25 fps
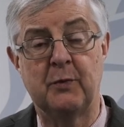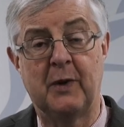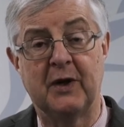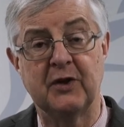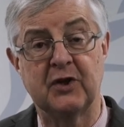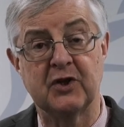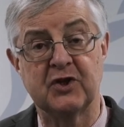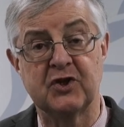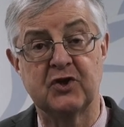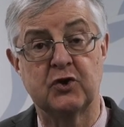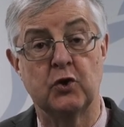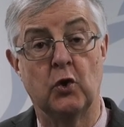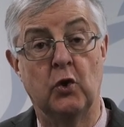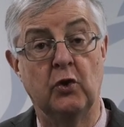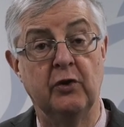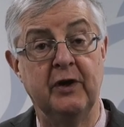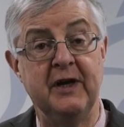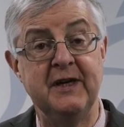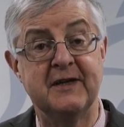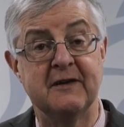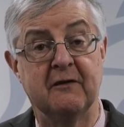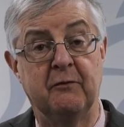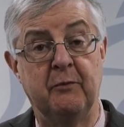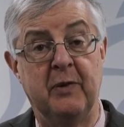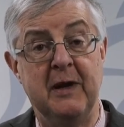by the
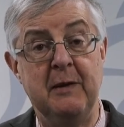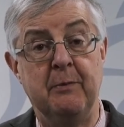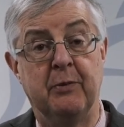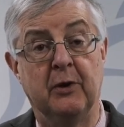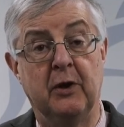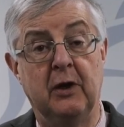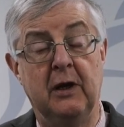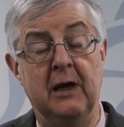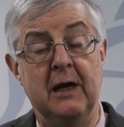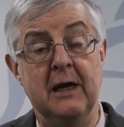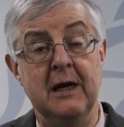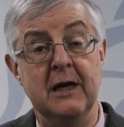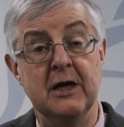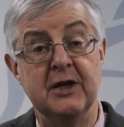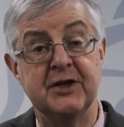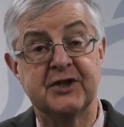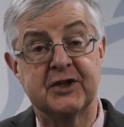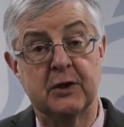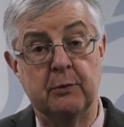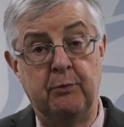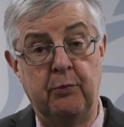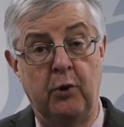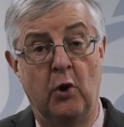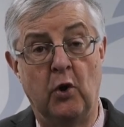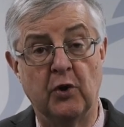stories of people
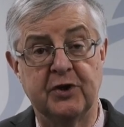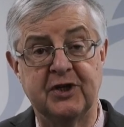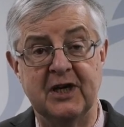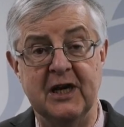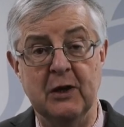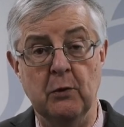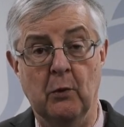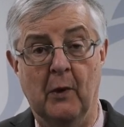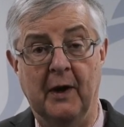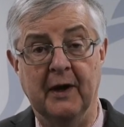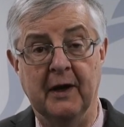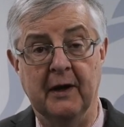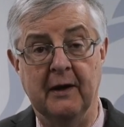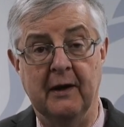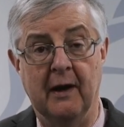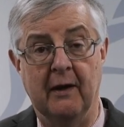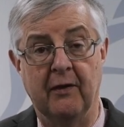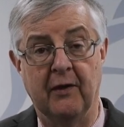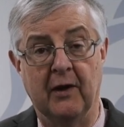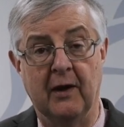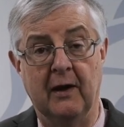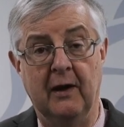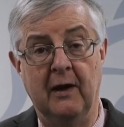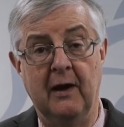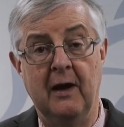supporting one
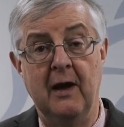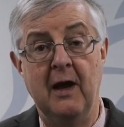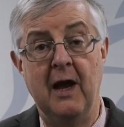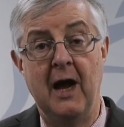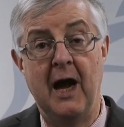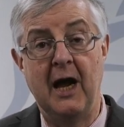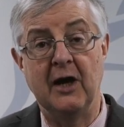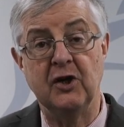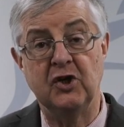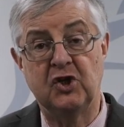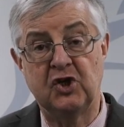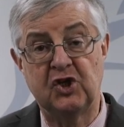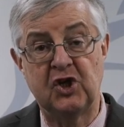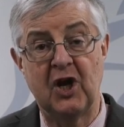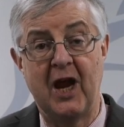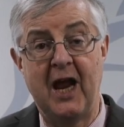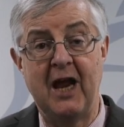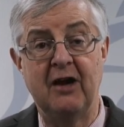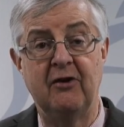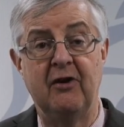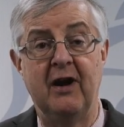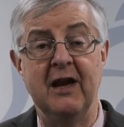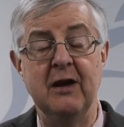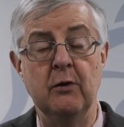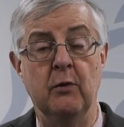another and
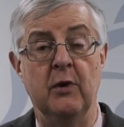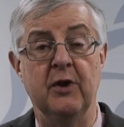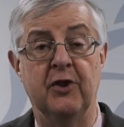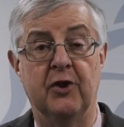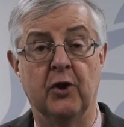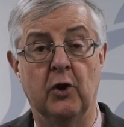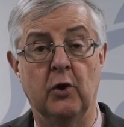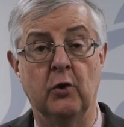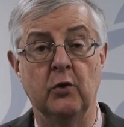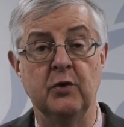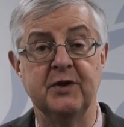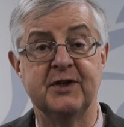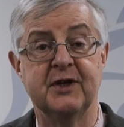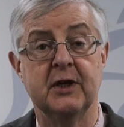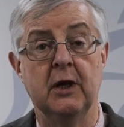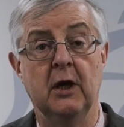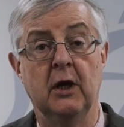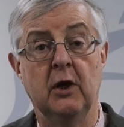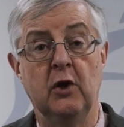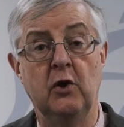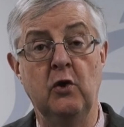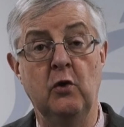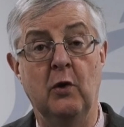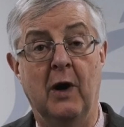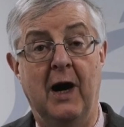sharing with those
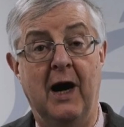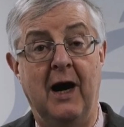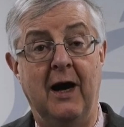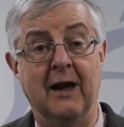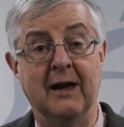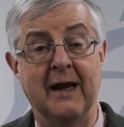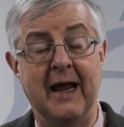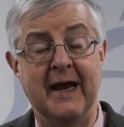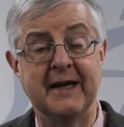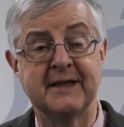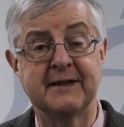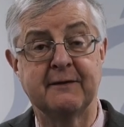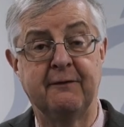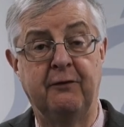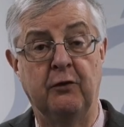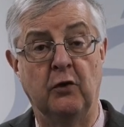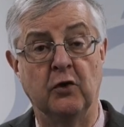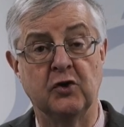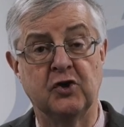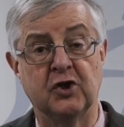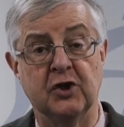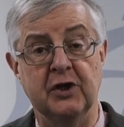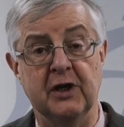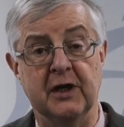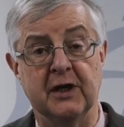who are less
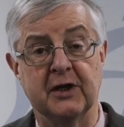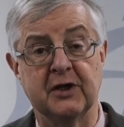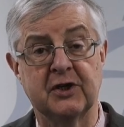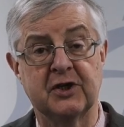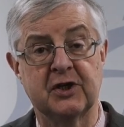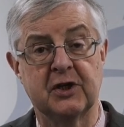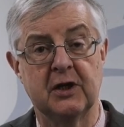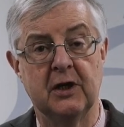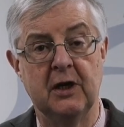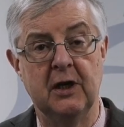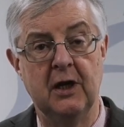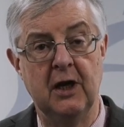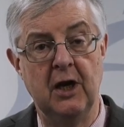fortunate.